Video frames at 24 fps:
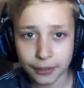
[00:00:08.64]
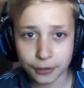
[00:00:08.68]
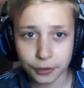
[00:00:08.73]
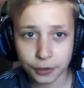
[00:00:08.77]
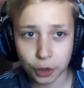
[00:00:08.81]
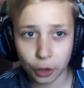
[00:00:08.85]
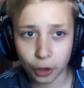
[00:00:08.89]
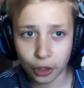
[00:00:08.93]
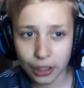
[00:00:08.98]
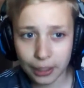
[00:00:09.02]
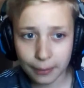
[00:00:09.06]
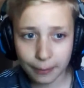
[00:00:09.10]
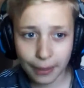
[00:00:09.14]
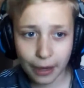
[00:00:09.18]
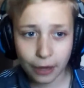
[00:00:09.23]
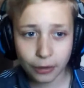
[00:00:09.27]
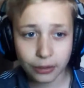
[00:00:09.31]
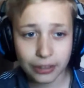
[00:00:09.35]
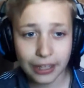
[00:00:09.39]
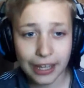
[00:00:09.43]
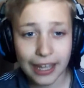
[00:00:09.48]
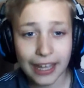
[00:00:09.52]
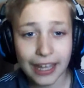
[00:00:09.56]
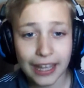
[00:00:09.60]
I mean
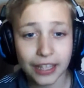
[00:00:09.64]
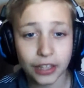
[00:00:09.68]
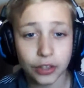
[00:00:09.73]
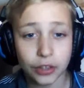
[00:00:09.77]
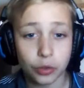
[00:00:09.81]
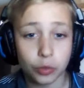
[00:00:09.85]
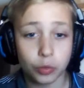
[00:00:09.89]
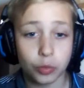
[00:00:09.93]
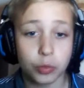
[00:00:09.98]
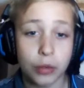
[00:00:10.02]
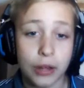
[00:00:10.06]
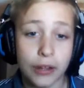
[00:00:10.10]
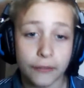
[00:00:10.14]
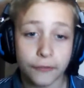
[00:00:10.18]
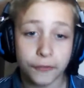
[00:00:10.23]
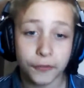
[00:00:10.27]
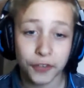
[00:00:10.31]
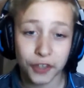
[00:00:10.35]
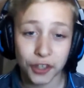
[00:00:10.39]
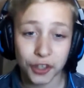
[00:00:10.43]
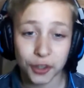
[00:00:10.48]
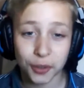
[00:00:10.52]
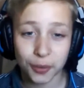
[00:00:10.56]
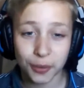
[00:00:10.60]
talking about and
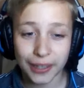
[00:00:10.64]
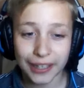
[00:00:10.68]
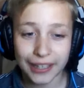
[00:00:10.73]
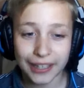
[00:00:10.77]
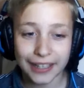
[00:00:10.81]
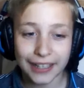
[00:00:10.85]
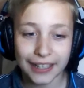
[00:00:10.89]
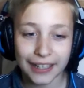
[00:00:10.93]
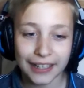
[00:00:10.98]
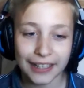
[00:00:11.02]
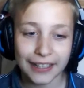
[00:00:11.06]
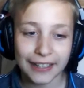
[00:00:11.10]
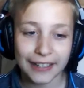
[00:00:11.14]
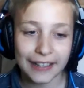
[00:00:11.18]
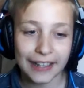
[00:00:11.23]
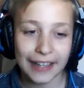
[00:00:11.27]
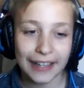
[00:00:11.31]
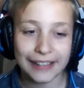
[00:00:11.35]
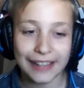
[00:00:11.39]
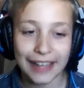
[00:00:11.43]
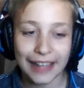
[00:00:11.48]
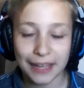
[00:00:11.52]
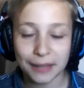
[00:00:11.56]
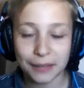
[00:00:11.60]
reviewing
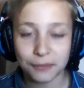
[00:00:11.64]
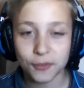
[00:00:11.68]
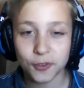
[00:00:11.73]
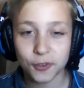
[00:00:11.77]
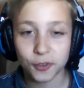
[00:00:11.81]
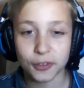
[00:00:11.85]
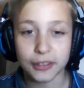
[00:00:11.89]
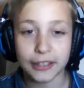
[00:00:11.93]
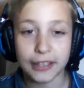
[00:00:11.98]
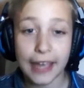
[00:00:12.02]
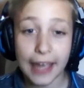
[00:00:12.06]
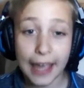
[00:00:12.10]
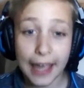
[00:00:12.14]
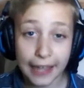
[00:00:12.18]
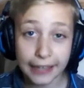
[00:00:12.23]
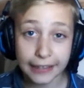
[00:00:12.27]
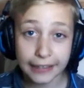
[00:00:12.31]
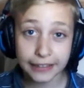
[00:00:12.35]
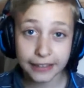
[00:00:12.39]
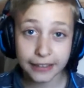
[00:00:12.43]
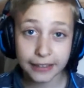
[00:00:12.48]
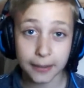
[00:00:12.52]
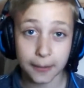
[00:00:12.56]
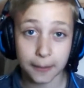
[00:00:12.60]
a game called
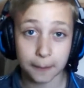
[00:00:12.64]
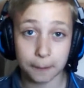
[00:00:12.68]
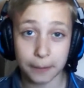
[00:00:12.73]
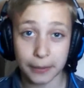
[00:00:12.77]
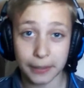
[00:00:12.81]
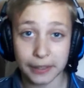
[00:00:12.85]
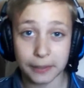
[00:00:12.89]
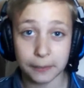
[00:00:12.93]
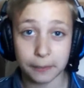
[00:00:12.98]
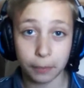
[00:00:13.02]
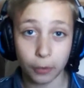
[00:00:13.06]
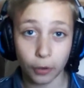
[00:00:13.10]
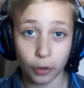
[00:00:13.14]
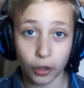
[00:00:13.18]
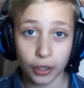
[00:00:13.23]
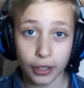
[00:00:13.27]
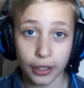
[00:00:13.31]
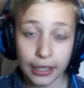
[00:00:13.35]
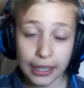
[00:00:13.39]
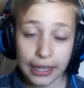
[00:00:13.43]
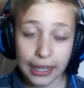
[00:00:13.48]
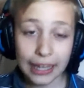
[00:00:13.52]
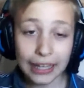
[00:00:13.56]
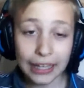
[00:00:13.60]
8
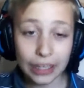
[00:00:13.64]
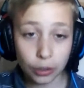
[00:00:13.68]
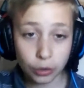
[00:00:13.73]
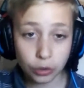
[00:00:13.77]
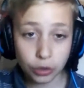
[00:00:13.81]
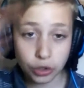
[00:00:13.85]
Beat Boy